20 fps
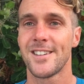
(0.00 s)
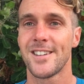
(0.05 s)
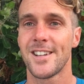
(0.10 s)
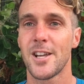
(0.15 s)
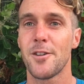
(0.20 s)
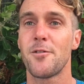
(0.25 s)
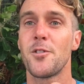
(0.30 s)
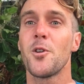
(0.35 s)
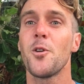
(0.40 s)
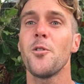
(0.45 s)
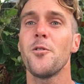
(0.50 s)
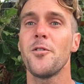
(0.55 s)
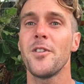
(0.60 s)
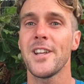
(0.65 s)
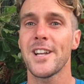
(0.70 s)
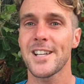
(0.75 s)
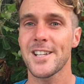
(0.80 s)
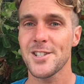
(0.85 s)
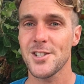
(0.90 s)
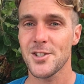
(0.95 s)
If you're
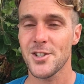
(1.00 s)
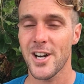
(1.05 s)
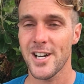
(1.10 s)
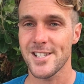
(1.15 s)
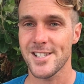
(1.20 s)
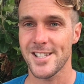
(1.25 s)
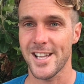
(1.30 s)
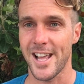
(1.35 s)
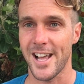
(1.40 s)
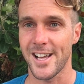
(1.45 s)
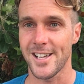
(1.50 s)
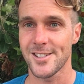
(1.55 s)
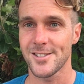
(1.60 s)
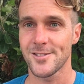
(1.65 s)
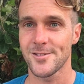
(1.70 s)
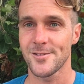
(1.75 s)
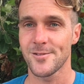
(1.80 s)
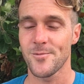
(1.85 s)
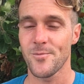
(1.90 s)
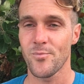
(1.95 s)
feeling stressed out,
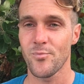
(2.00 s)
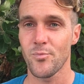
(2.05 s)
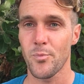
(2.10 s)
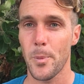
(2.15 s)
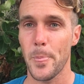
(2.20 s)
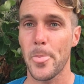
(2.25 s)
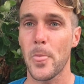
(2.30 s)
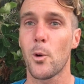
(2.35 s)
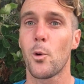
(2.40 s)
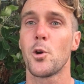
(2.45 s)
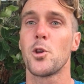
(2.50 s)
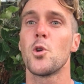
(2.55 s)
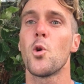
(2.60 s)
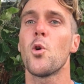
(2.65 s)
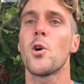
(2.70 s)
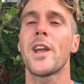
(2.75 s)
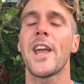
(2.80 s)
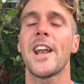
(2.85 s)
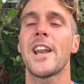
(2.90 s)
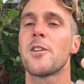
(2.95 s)
or
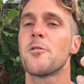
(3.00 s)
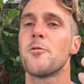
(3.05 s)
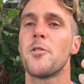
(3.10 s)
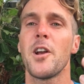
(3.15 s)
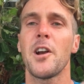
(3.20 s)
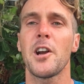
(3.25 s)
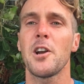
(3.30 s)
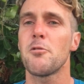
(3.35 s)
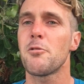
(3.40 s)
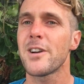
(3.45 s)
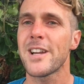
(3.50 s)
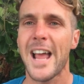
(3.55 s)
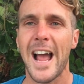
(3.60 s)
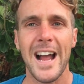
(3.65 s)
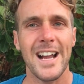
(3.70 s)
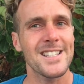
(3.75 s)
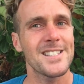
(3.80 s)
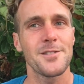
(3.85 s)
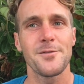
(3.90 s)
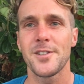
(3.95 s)
you're getting very
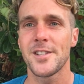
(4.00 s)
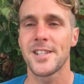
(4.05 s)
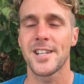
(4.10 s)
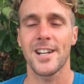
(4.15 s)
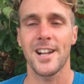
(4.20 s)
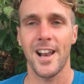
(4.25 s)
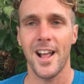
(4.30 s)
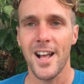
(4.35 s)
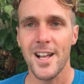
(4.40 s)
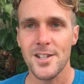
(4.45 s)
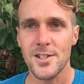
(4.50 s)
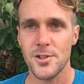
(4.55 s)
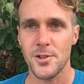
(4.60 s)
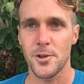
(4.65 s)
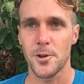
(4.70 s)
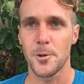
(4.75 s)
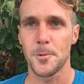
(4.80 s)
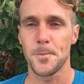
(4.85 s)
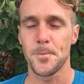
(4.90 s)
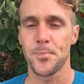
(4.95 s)
reactive in the
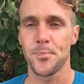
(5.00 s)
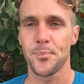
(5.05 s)
classroom,